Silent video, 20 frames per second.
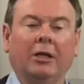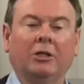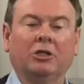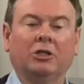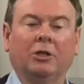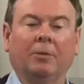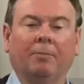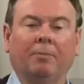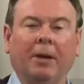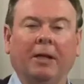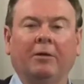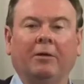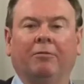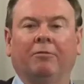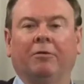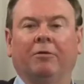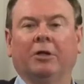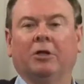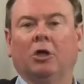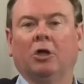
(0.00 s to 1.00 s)
gets the
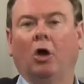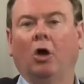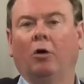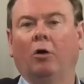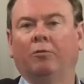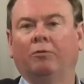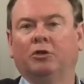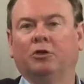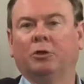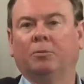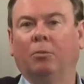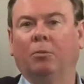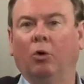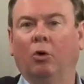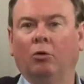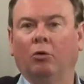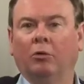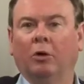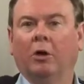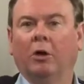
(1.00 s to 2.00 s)
benefit of
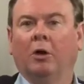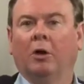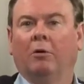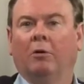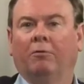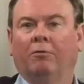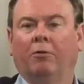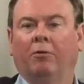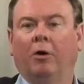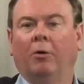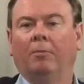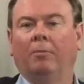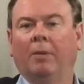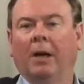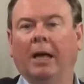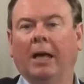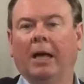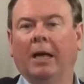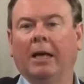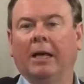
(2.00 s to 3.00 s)
support from
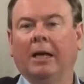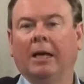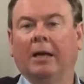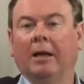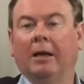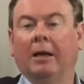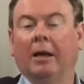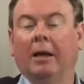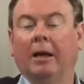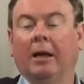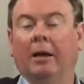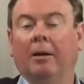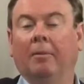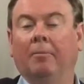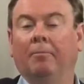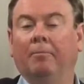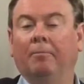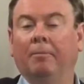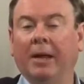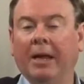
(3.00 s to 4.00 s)
a uh,
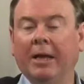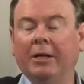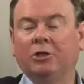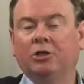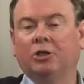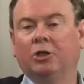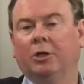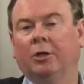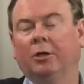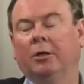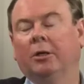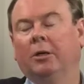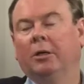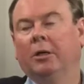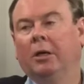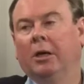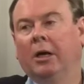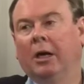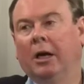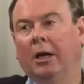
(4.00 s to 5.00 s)
major
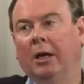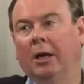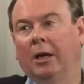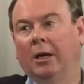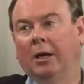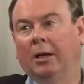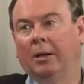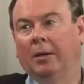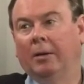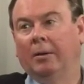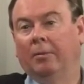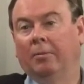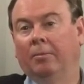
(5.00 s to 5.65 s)
uh,